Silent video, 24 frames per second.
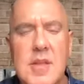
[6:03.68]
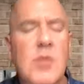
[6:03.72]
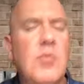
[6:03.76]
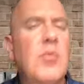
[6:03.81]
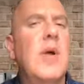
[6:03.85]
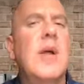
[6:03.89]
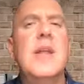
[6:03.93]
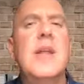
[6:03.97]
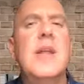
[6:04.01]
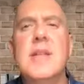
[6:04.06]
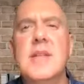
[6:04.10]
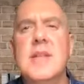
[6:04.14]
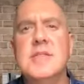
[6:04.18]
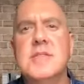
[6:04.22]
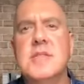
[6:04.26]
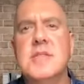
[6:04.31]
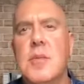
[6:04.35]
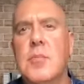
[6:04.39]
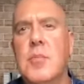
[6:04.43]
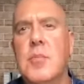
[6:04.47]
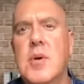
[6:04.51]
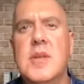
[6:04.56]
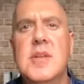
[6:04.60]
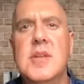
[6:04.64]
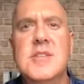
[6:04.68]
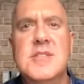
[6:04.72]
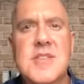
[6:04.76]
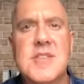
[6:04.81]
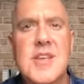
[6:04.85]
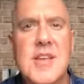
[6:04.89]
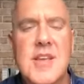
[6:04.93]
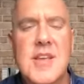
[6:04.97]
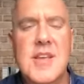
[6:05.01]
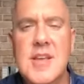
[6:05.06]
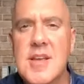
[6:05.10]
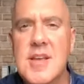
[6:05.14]
You run into someone, you
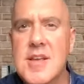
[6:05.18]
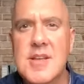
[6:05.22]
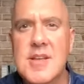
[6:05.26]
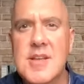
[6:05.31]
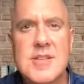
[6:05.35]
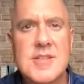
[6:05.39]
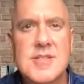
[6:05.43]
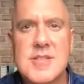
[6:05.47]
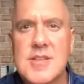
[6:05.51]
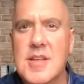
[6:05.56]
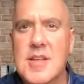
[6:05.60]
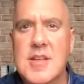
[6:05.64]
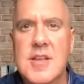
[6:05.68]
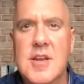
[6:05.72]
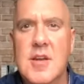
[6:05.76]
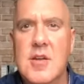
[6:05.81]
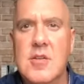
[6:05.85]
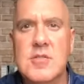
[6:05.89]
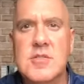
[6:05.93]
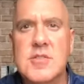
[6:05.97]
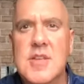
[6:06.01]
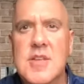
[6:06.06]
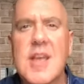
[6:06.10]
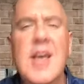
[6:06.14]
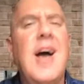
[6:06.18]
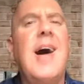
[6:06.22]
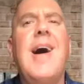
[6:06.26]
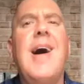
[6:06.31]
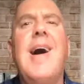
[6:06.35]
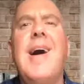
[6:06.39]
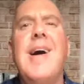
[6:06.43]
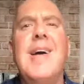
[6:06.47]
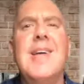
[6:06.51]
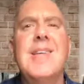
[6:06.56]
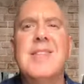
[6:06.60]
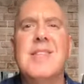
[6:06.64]
say
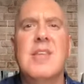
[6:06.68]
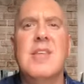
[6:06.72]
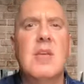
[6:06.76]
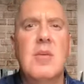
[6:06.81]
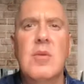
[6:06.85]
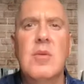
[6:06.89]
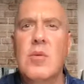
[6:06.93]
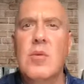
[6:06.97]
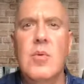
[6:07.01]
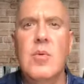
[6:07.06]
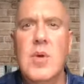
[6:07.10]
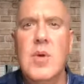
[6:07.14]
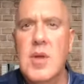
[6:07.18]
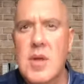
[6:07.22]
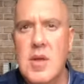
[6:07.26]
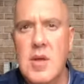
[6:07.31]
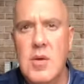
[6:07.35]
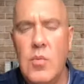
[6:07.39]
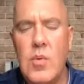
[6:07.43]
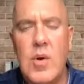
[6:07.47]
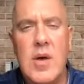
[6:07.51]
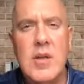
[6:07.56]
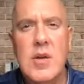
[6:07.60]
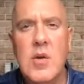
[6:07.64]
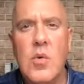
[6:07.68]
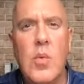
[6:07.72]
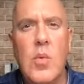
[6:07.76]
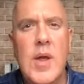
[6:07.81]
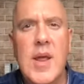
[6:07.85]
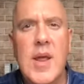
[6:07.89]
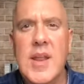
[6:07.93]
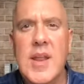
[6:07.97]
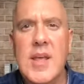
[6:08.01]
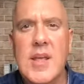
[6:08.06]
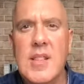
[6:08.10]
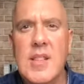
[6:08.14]
hi to while you're
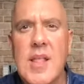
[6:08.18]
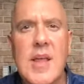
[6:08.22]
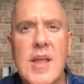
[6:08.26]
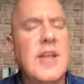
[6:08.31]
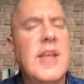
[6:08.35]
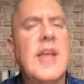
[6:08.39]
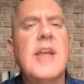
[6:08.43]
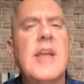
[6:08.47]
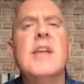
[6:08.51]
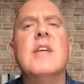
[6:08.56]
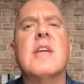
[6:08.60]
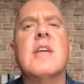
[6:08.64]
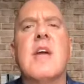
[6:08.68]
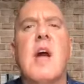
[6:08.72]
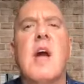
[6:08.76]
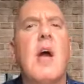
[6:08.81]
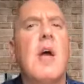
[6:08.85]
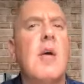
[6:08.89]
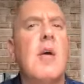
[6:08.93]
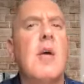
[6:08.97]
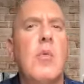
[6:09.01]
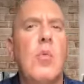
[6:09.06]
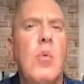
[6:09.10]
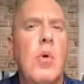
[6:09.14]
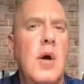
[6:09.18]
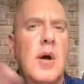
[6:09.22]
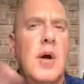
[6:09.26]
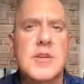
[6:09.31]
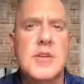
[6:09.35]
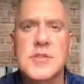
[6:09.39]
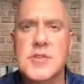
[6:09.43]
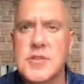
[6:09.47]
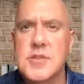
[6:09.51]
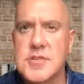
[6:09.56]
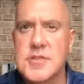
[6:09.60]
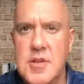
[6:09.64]
waiting in line. You get in your car
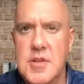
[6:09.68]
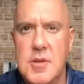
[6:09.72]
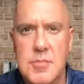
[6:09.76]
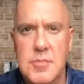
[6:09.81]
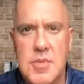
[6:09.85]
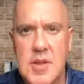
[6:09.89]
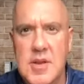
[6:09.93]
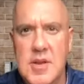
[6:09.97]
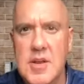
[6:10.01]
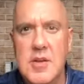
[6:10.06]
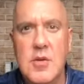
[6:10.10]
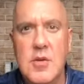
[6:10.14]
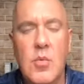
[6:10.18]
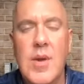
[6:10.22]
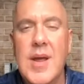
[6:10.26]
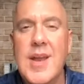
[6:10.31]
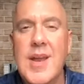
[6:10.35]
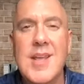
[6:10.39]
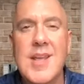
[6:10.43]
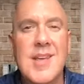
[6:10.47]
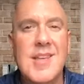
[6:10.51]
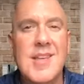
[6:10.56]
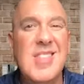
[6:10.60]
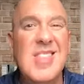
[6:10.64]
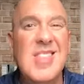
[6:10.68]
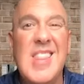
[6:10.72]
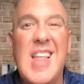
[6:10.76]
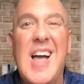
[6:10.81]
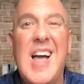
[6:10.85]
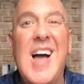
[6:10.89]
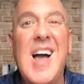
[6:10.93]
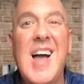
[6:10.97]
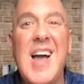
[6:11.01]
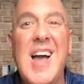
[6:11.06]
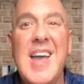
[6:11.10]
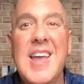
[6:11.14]
wash or something and you're waiting in
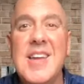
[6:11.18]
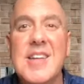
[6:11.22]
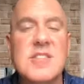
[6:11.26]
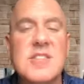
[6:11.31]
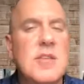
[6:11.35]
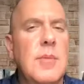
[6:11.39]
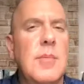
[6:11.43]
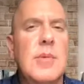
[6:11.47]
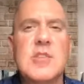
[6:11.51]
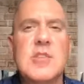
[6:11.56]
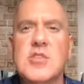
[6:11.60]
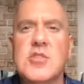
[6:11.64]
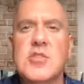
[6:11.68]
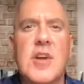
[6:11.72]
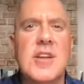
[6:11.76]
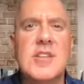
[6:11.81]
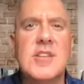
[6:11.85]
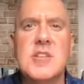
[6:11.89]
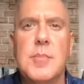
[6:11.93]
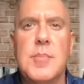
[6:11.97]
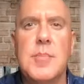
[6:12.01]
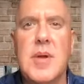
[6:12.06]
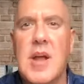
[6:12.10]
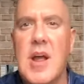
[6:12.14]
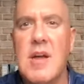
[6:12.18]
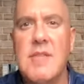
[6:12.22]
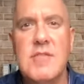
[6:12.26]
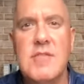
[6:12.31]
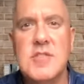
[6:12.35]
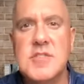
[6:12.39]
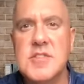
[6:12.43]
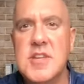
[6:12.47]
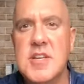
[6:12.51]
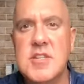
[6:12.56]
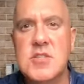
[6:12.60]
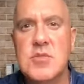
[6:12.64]
line and someone strikes up a
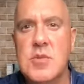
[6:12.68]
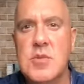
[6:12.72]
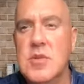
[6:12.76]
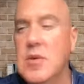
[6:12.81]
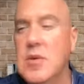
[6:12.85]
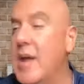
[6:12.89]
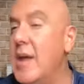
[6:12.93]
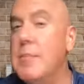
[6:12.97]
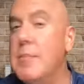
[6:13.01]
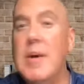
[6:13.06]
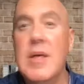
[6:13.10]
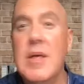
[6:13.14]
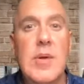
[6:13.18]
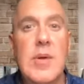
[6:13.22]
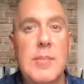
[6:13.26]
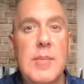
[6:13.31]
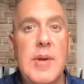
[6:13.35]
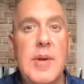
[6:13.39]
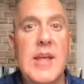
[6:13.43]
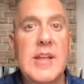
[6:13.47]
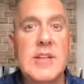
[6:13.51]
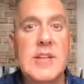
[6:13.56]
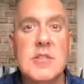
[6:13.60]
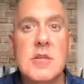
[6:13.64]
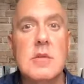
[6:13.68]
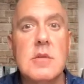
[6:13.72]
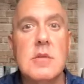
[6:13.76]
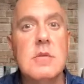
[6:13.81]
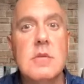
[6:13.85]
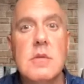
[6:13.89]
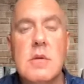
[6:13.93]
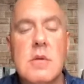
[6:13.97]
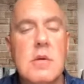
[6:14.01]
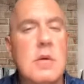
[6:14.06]
conversation with you. Hey, by the way, I'm an agent.